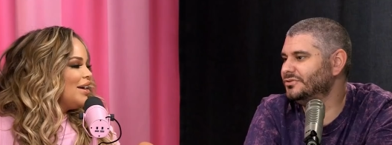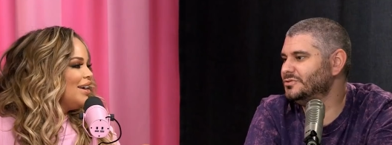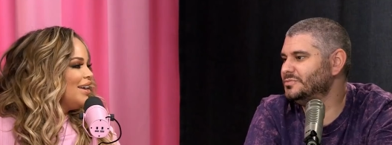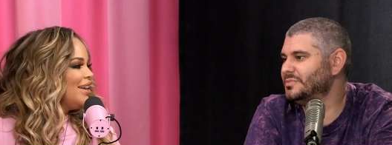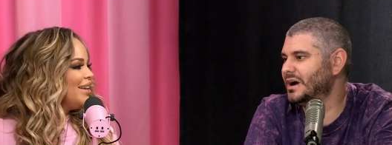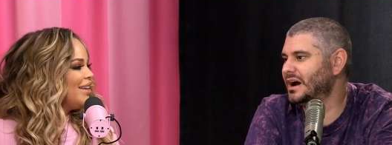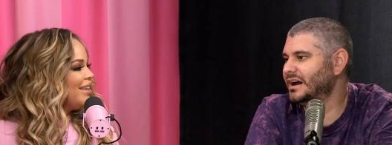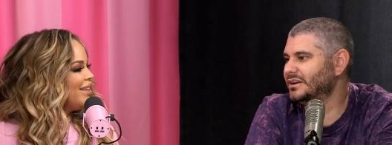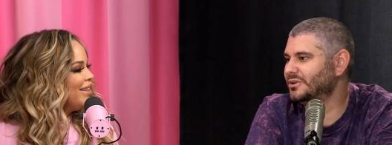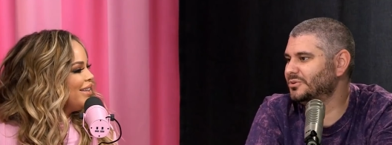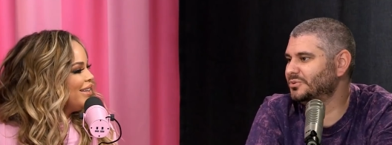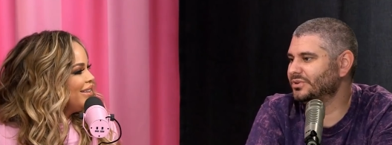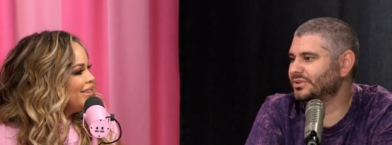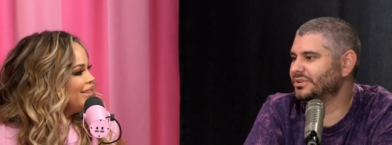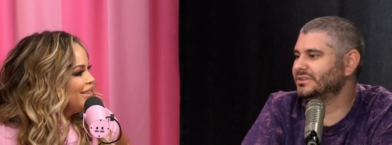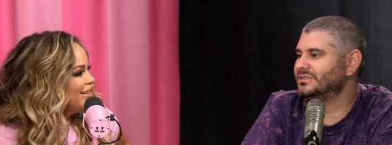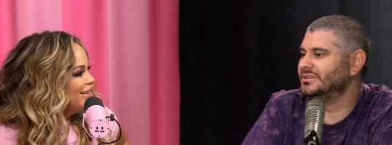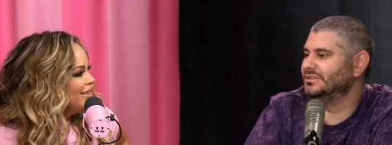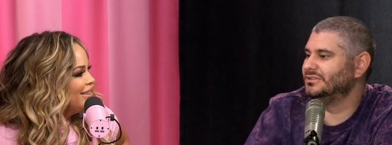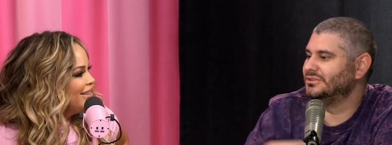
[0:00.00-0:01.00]
Speaker 1: you behind a
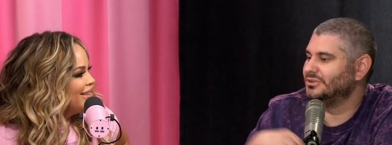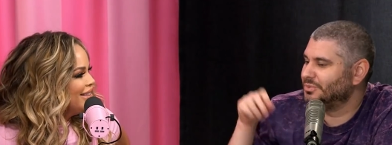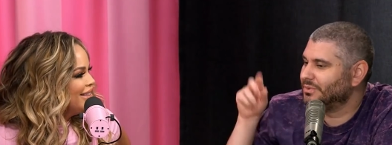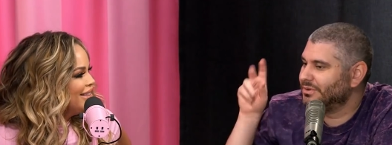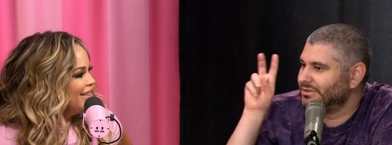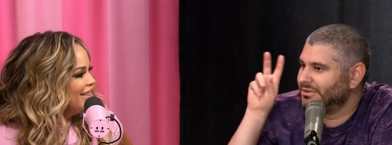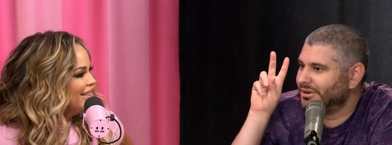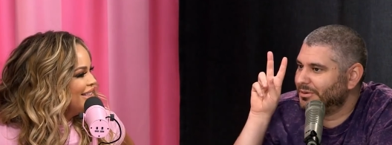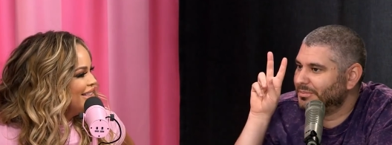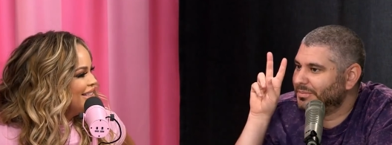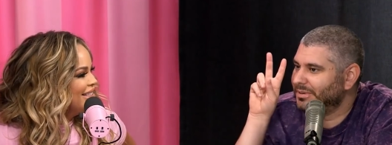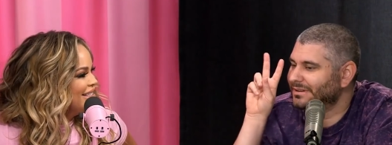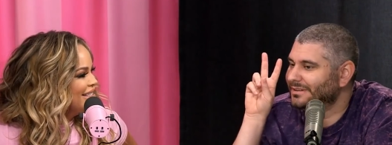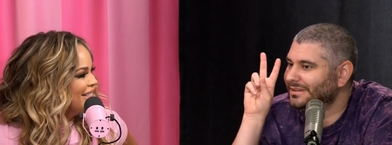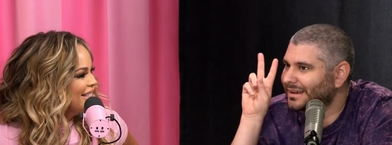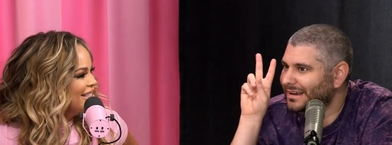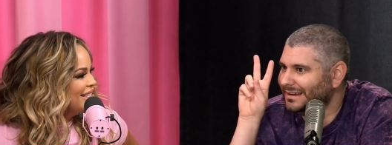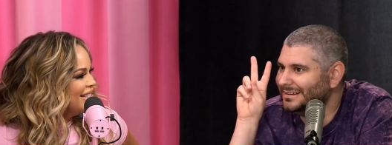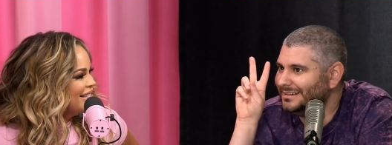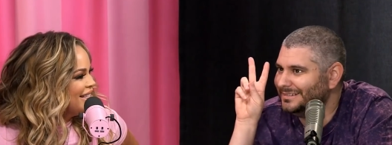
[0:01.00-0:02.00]
really tinted window,
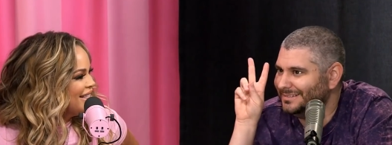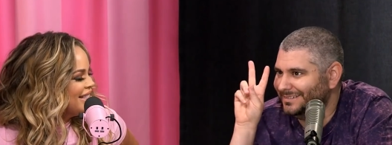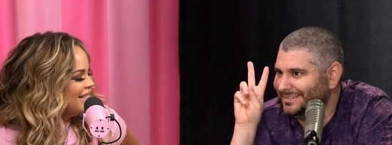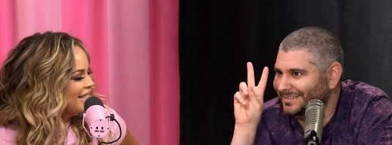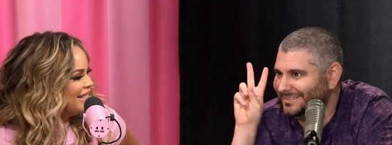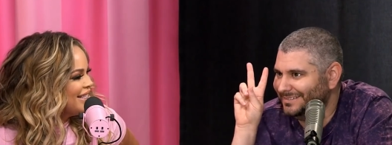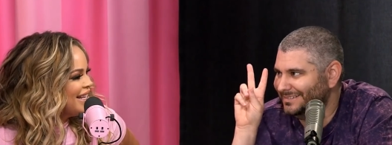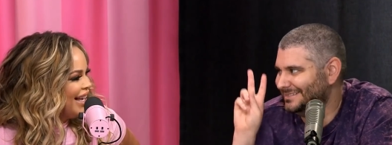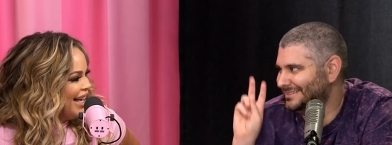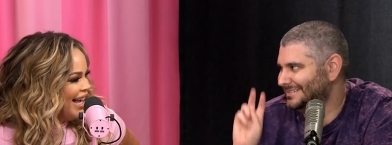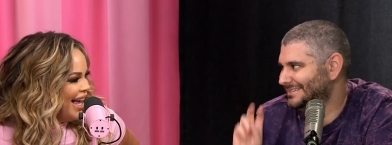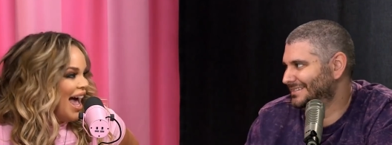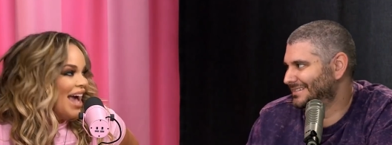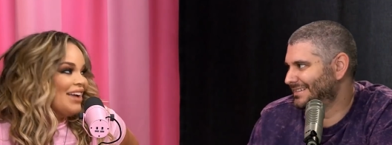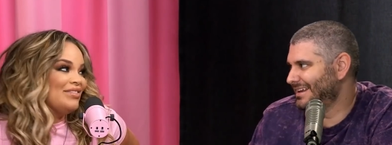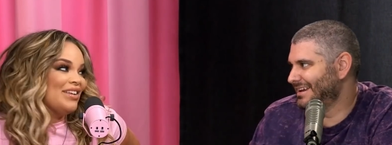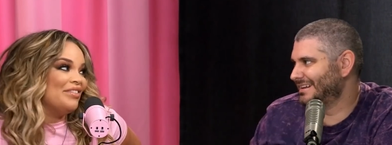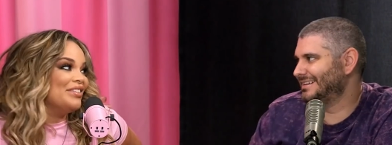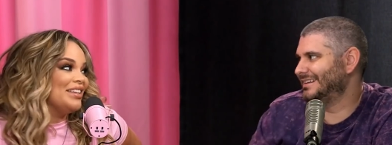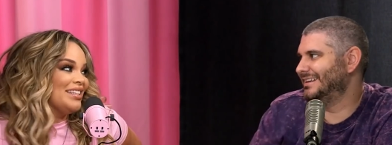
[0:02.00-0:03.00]
being like.
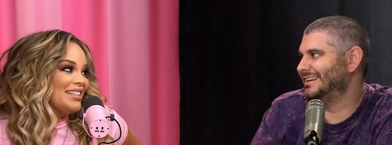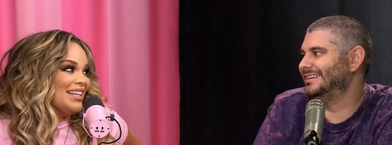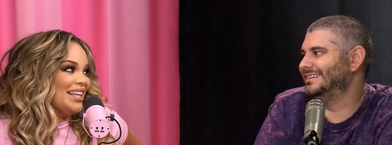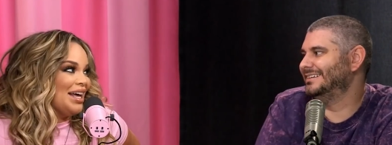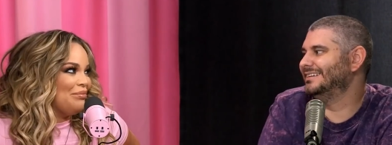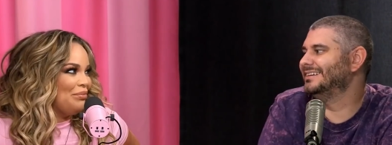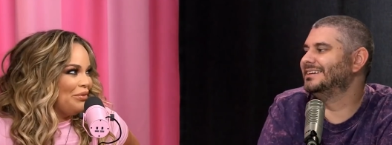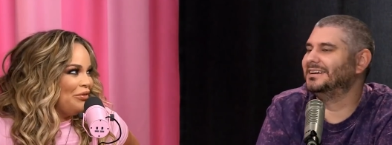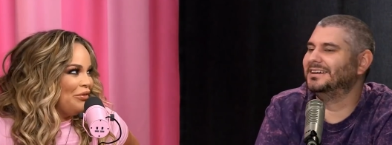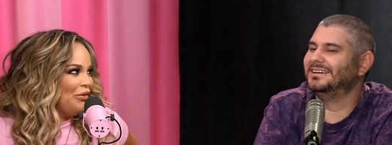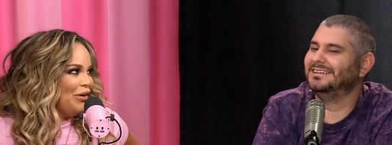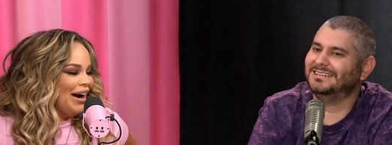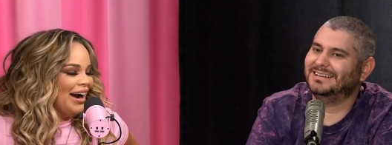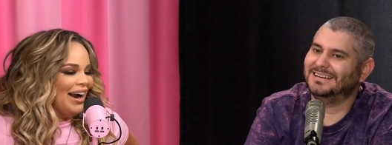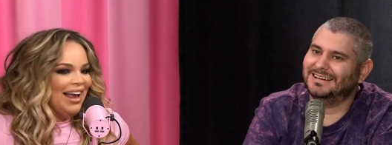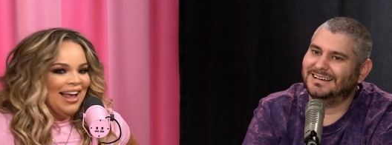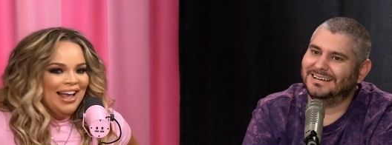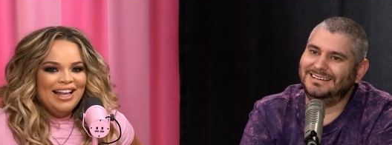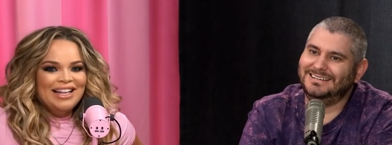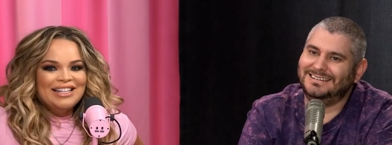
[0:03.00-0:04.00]
Speaker 2: I've like, definitely done that before.
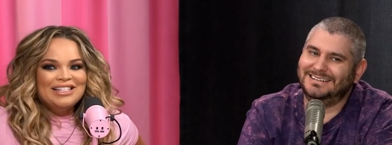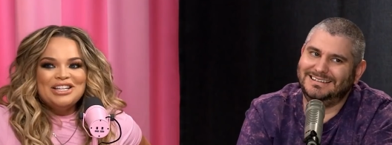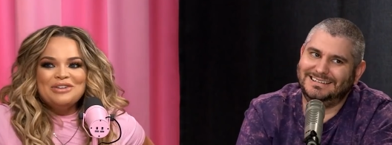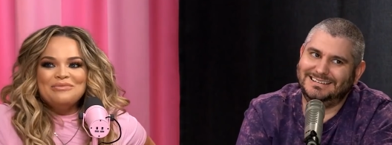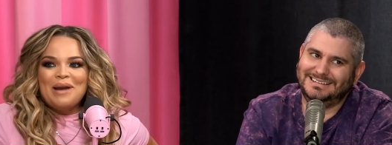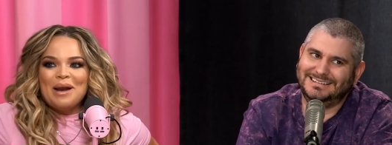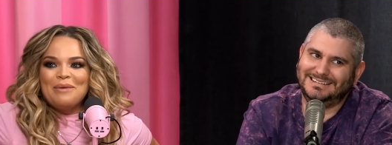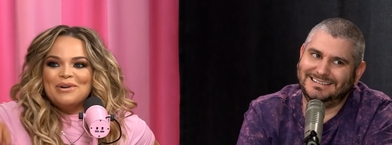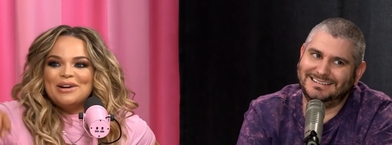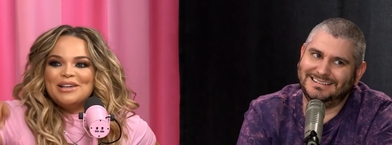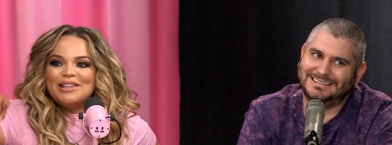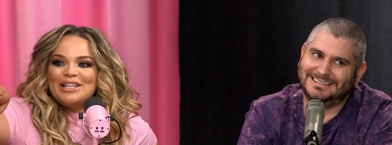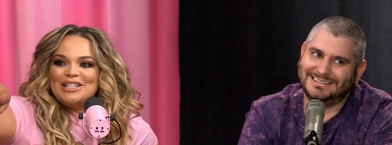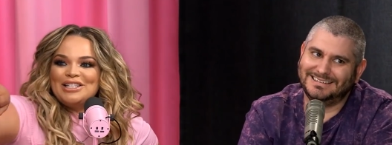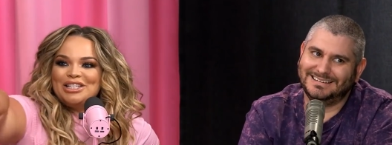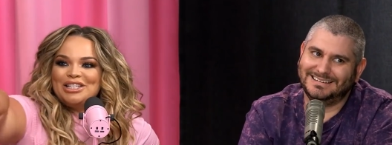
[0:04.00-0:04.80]
Yeah, yeah. you remember the